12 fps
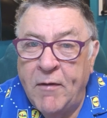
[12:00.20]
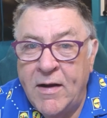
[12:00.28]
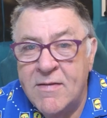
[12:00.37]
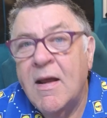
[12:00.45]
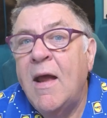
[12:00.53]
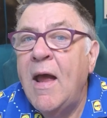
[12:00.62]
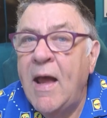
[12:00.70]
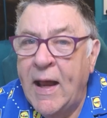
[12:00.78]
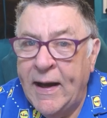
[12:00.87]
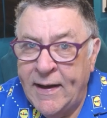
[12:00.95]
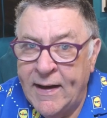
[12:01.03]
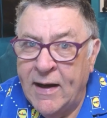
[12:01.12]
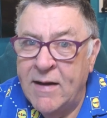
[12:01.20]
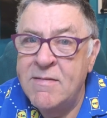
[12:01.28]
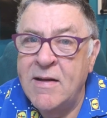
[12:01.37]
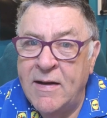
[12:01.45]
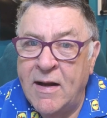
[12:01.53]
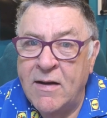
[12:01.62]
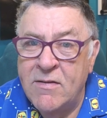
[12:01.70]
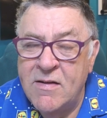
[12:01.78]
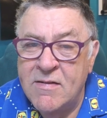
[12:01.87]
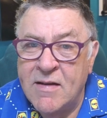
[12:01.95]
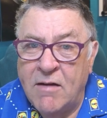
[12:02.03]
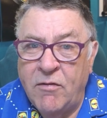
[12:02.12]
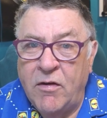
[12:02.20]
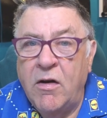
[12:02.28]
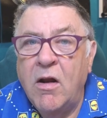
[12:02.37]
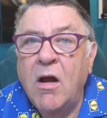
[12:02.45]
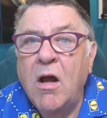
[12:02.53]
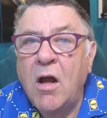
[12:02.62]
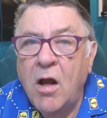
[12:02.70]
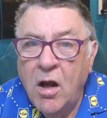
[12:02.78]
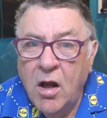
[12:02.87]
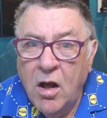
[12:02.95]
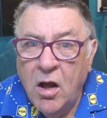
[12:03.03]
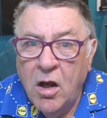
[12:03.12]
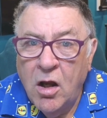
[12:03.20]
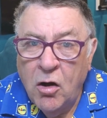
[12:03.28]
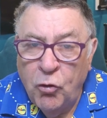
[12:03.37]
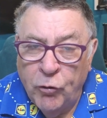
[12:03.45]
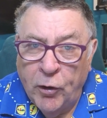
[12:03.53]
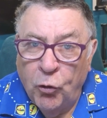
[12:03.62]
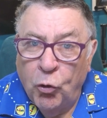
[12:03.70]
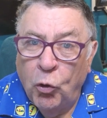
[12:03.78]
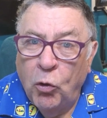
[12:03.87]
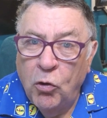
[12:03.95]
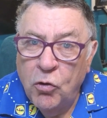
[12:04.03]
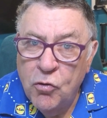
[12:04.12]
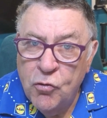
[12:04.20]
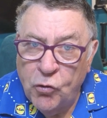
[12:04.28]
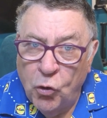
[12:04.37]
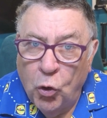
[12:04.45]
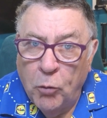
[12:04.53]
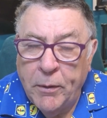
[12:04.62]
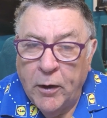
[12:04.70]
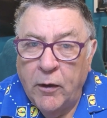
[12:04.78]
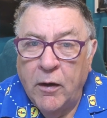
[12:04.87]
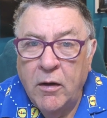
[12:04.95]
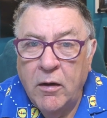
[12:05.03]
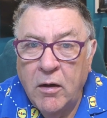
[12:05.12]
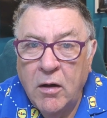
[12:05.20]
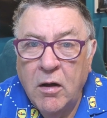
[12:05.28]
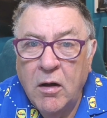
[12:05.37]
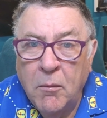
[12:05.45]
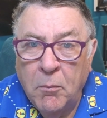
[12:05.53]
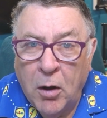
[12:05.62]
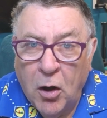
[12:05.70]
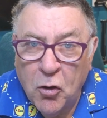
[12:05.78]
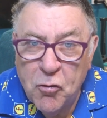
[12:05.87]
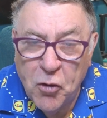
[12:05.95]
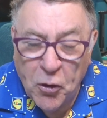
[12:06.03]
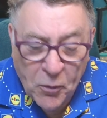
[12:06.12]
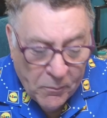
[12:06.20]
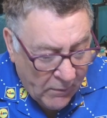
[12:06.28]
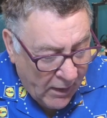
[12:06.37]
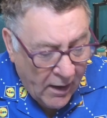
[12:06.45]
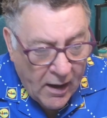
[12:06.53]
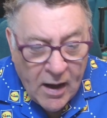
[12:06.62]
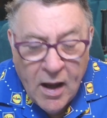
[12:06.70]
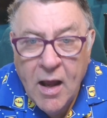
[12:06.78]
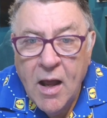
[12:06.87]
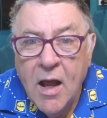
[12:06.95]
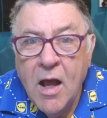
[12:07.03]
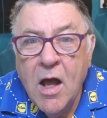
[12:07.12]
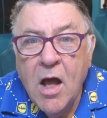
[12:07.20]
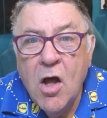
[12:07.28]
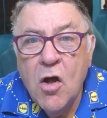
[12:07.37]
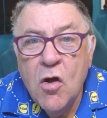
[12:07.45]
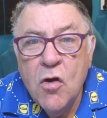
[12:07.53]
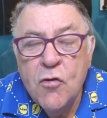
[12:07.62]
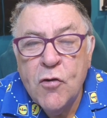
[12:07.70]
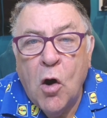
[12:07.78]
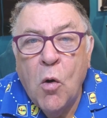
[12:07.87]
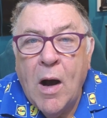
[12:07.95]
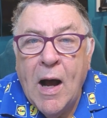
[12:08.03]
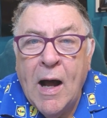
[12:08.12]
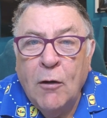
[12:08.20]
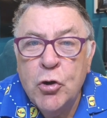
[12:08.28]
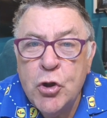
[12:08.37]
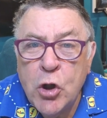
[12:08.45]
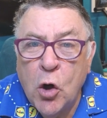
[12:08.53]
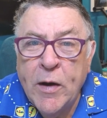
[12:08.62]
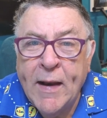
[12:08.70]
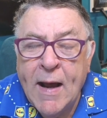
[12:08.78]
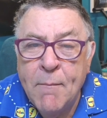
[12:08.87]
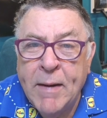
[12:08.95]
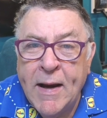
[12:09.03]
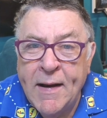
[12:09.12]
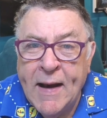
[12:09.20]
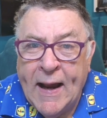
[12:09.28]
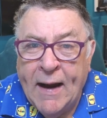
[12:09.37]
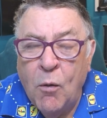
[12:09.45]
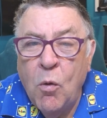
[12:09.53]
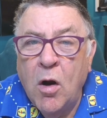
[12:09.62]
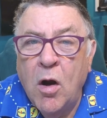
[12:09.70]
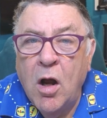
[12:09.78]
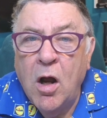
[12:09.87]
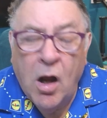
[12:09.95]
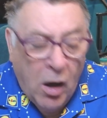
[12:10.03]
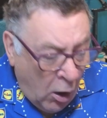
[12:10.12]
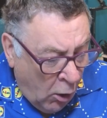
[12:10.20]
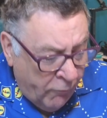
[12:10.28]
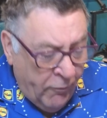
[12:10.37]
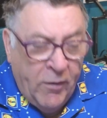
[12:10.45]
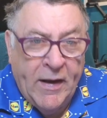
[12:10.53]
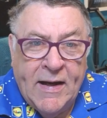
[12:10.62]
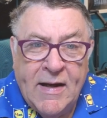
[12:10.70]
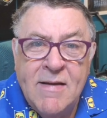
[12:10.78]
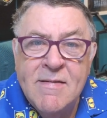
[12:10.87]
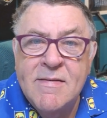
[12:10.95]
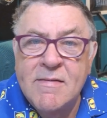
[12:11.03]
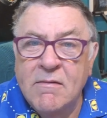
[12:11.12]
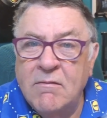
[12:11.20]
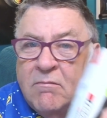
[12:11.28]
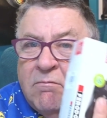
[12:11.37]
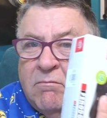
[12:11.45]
fit a 1997 Grinnall Scorpion Mark II. So I'll show you that bit now of these.